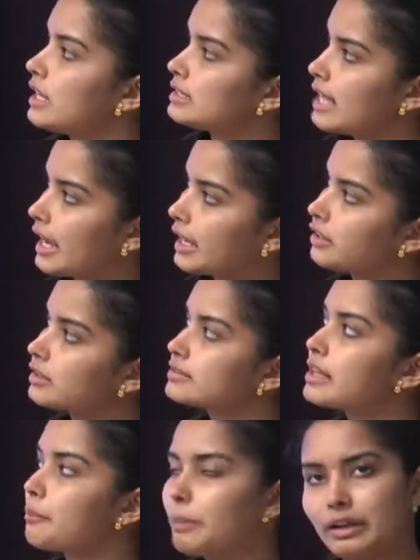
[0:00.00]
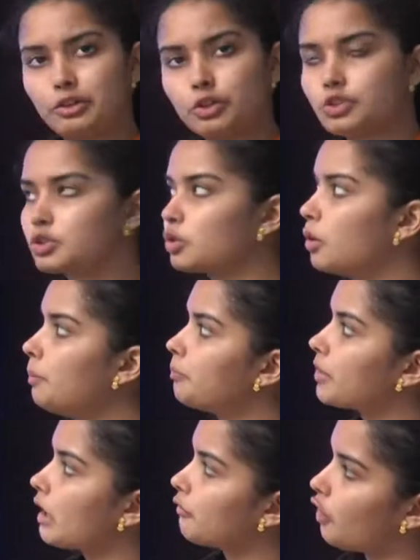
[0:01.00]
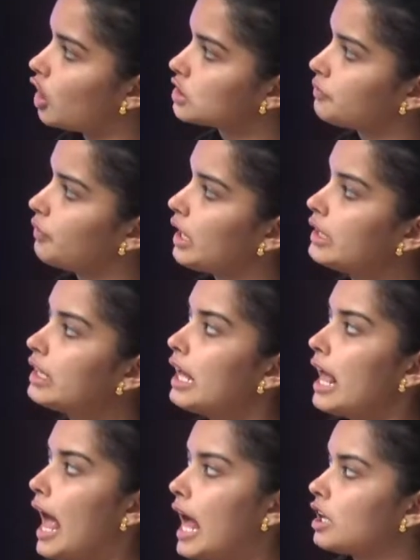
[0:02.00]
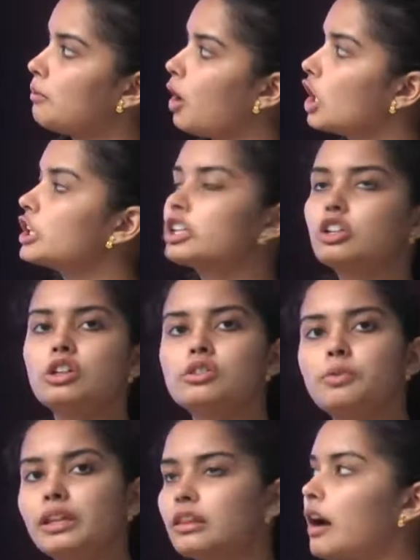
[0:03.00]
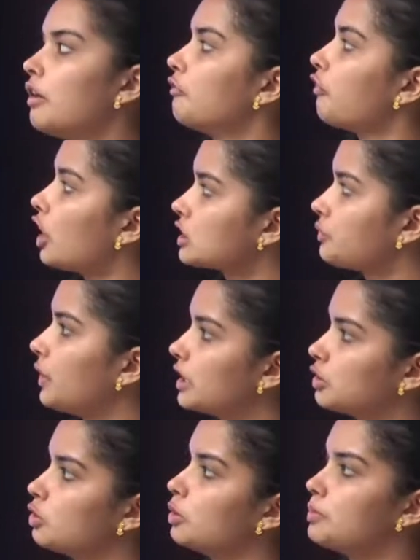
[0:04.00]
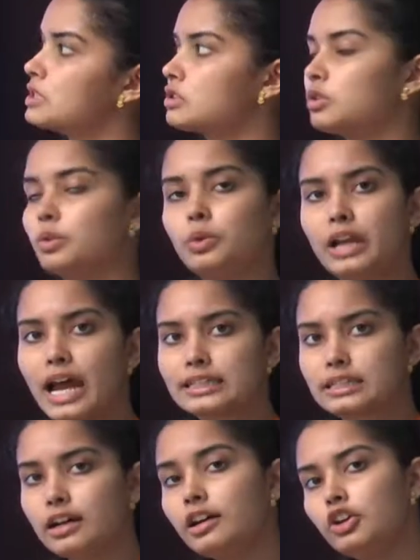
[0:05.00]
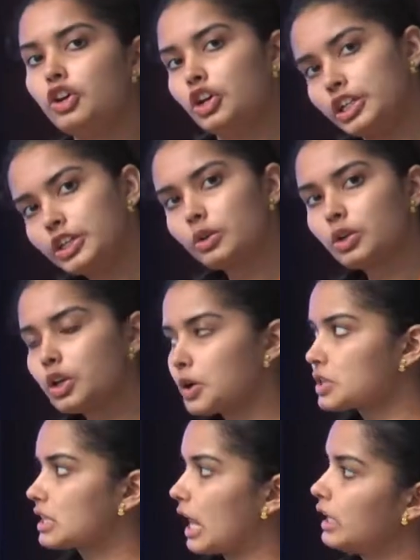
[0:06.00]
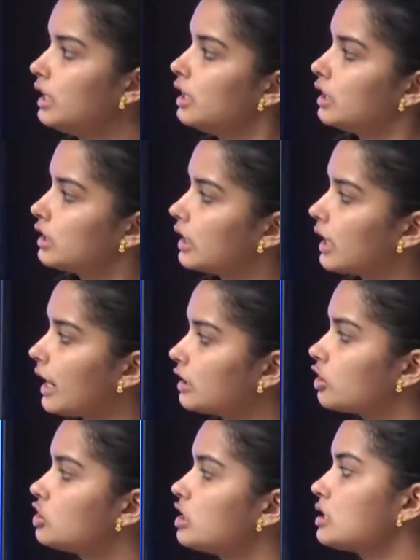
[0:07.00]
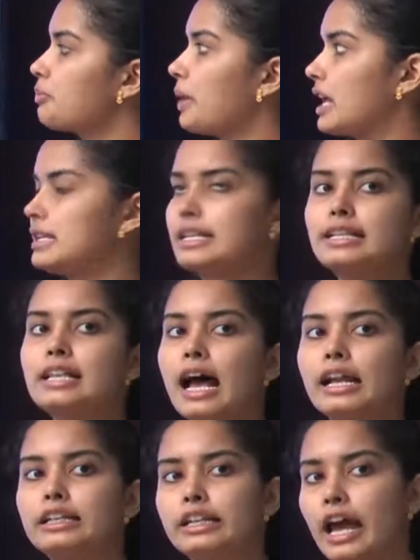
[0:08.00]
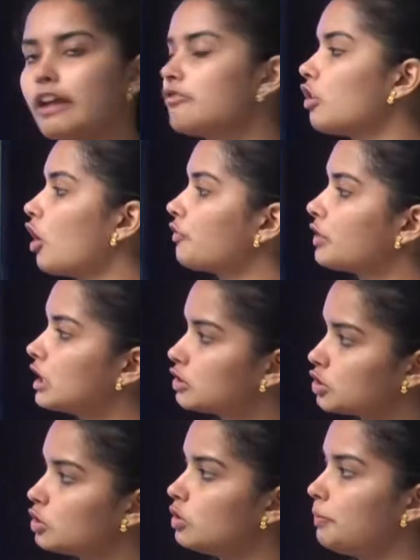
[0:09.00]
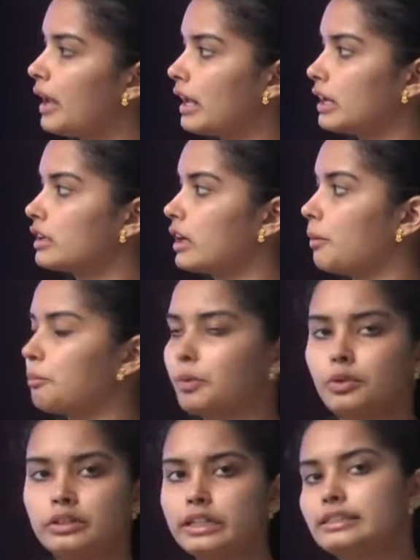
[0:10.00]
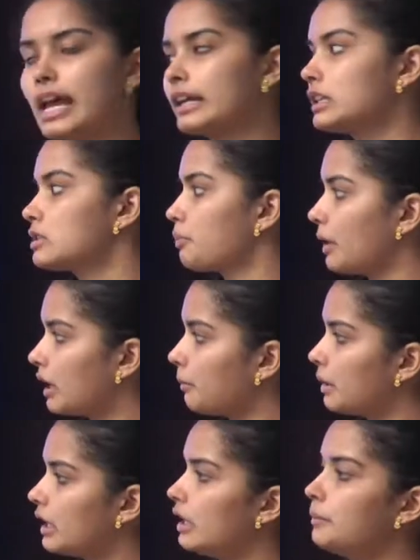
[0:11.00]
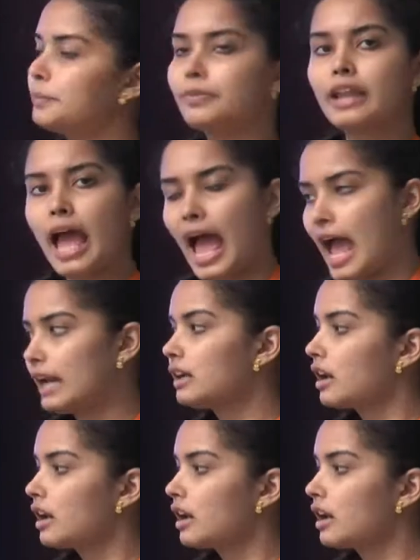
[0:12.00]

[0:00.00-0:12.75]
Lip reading: Second is a pentose group, a phosphate, and the molecules with the phosphate group is known as a nucleoside. The nitrogenous bases are derived of the 2 parent components, that is pyrimidine and